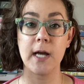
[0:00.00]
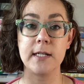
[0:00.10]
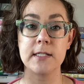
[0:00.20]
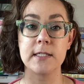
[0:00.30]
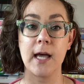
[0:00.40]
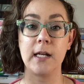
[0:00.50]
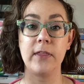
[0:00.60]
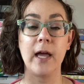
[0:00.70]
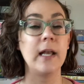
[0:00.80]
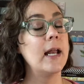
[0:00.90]
I decided
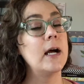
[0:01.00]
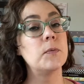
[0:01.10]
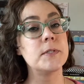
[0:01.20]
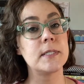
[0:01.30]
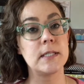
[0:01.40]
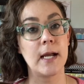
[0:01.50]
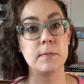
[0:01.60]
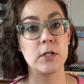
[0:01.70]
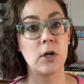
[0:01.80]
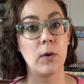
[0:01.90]
that now was the time
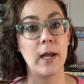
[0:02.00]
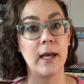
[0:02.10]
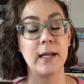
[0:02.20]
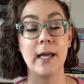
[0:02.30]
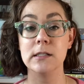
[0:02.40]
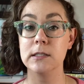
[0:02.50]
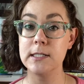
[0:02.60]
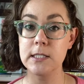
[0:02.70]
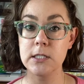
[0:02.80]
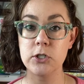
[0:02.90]
to go ahead and
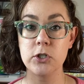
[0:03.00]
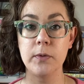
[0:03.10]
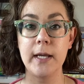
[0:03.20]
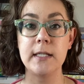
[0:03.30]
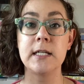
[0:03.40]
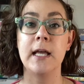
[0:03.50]
listen to it